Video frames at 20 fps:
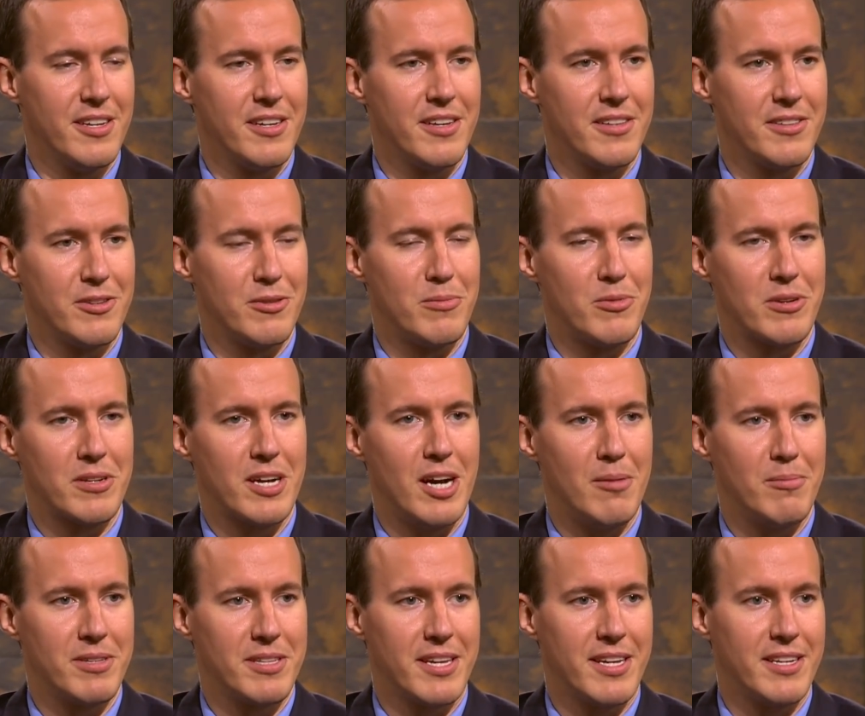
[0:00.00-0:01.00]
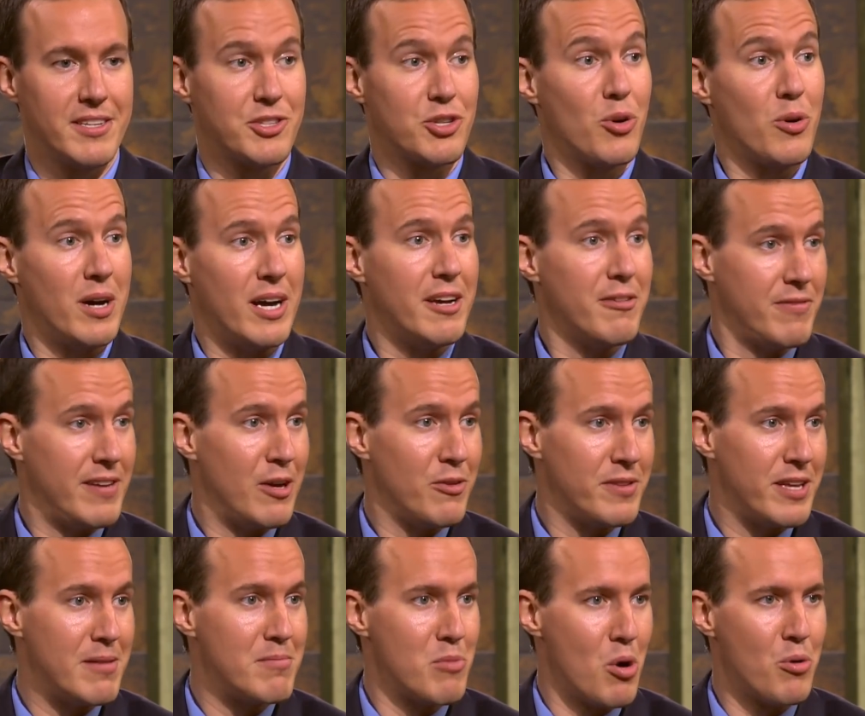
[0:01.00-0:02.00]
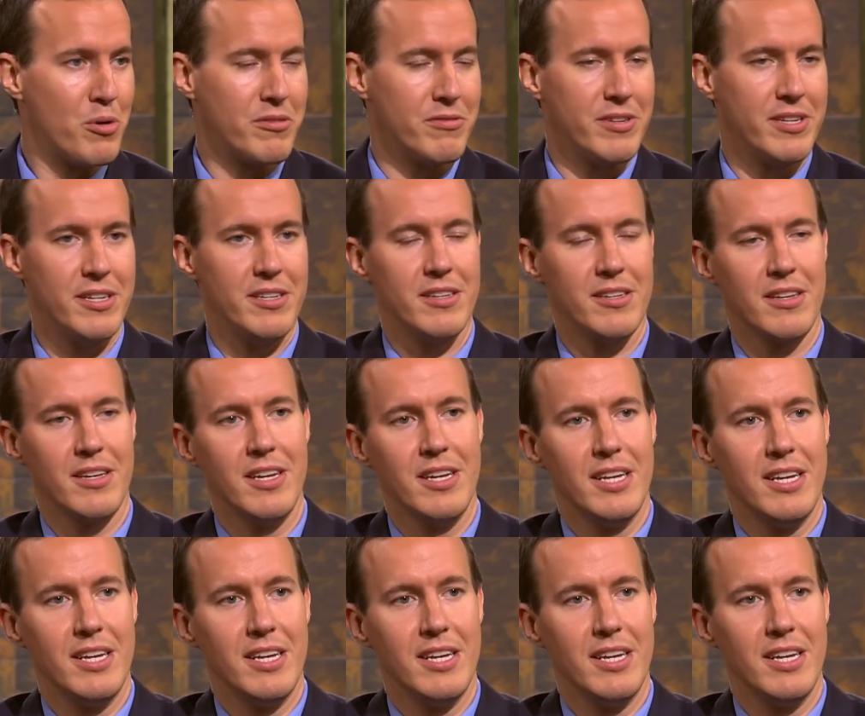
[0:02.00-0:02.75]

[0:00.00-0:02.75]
a little more complicated. So I found that motivating.